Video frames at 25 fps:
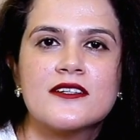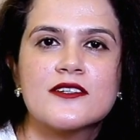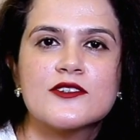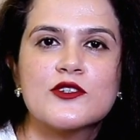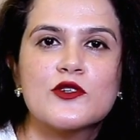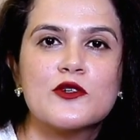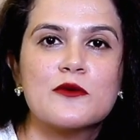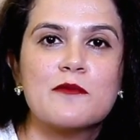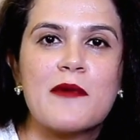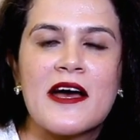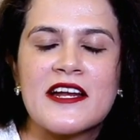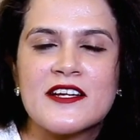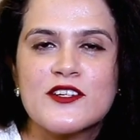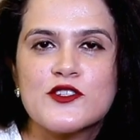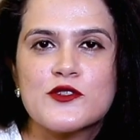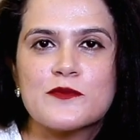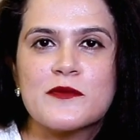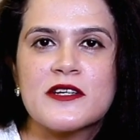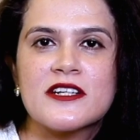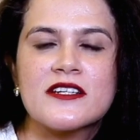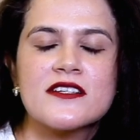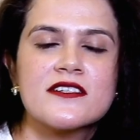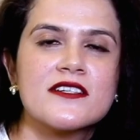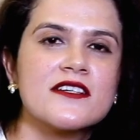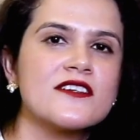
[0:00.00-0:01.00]
you know,
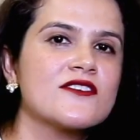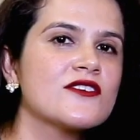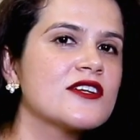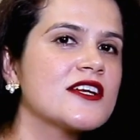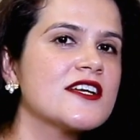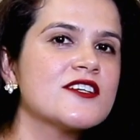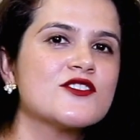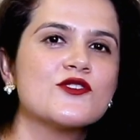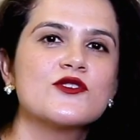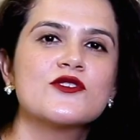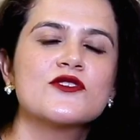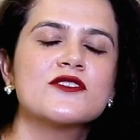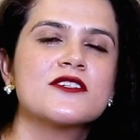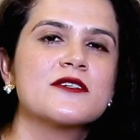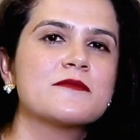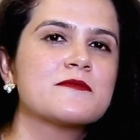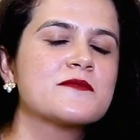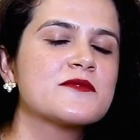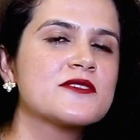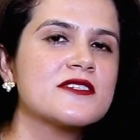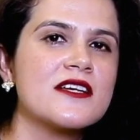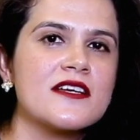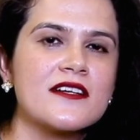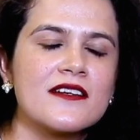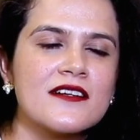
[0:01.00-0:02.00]
management and
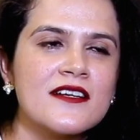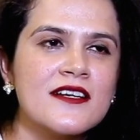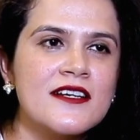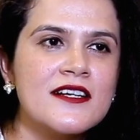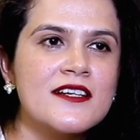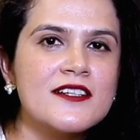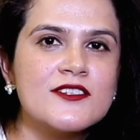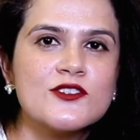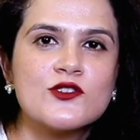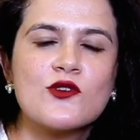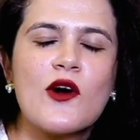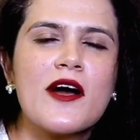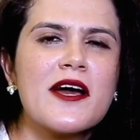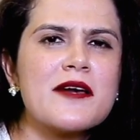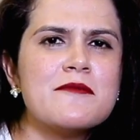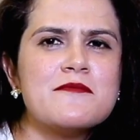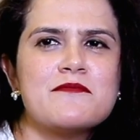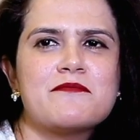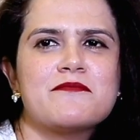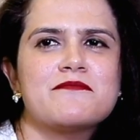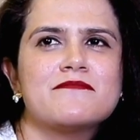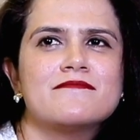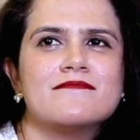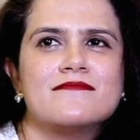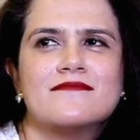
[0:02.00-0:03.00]
relationships, and so
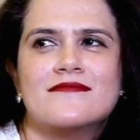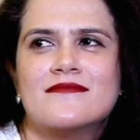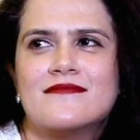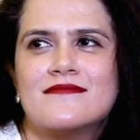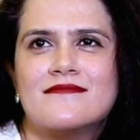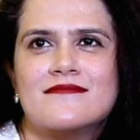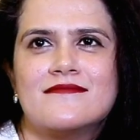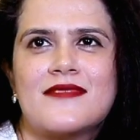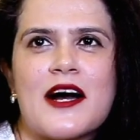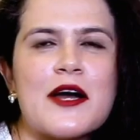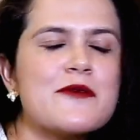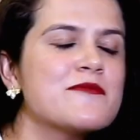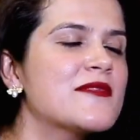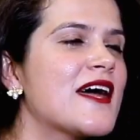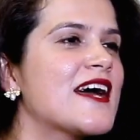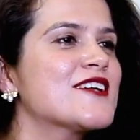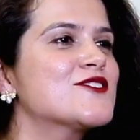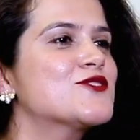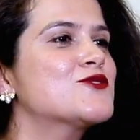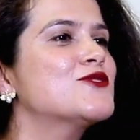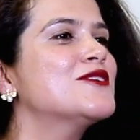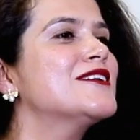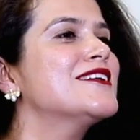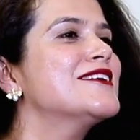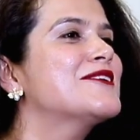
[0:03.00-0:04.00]
I'm
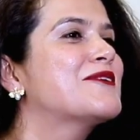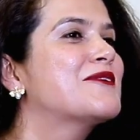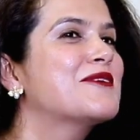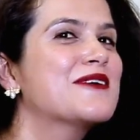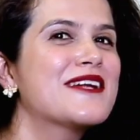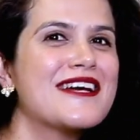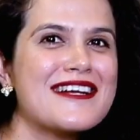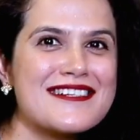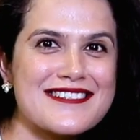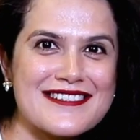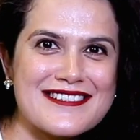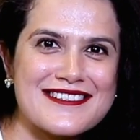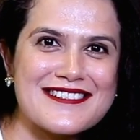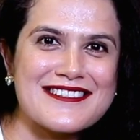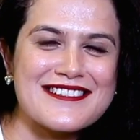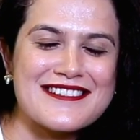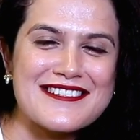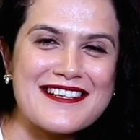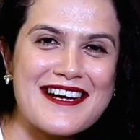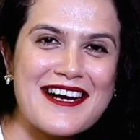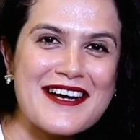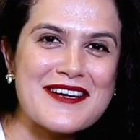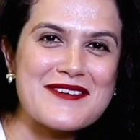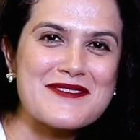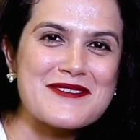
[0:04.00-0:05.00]
naturally good at it,
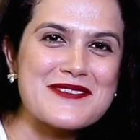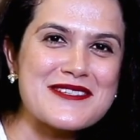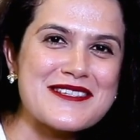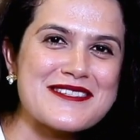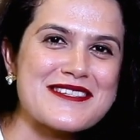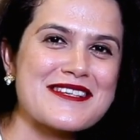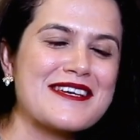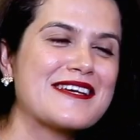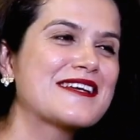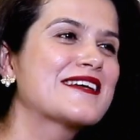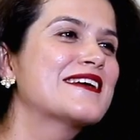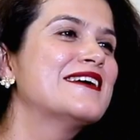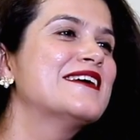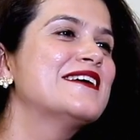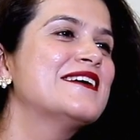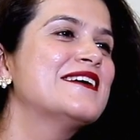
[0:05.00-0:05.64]
I would say.